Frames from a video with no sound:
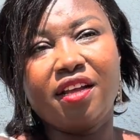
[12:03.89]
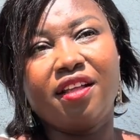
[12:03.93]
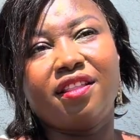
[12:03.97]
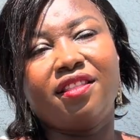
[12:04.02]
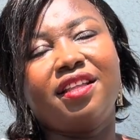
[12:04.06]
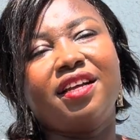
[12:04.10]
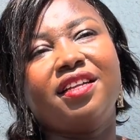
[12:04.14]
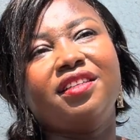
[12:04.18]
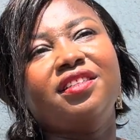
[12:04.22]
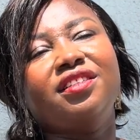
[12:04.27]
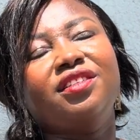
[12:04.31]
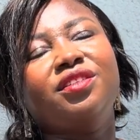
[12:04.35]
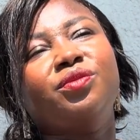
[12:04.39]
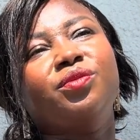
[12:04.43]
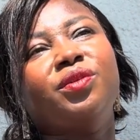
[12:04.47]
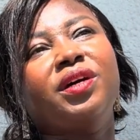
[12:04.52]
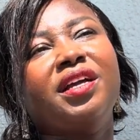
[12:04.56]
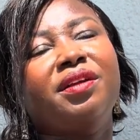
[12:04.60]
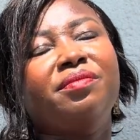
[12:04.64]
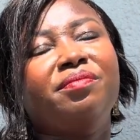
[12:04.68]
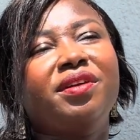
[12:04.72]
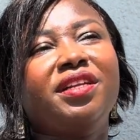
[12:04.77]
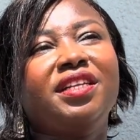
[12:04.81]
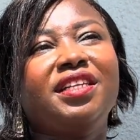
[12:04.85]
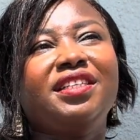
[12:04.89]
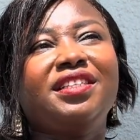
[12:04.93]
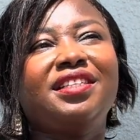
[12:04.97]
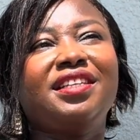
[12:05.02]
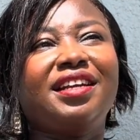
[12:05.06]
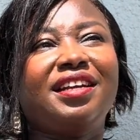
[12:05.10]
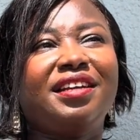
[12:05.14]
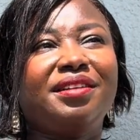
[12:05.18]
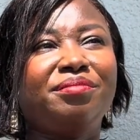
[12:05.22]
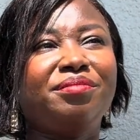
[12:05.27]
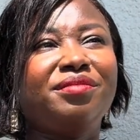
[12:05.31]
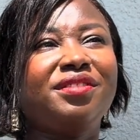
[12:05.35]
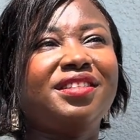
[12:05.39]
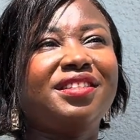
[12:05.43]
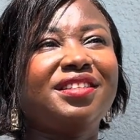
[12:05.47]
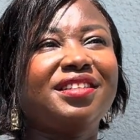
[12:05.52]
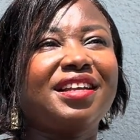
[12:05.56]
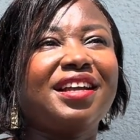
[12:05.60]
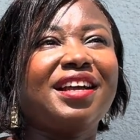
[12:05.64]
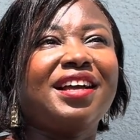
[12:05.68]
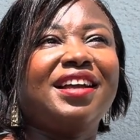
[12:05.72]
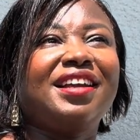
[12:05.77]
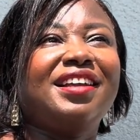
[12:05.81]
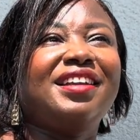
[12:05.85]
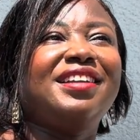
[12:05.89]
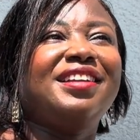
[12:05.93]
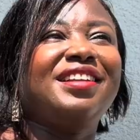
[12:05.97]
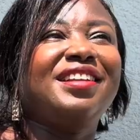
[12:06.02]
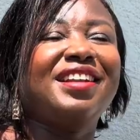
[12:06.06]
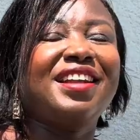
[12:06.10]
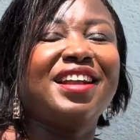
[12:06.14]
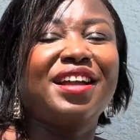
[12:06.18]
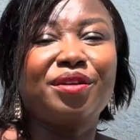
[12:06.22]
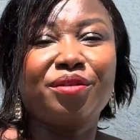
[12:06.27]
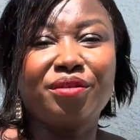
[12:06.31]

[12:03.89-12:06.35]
That is why many times I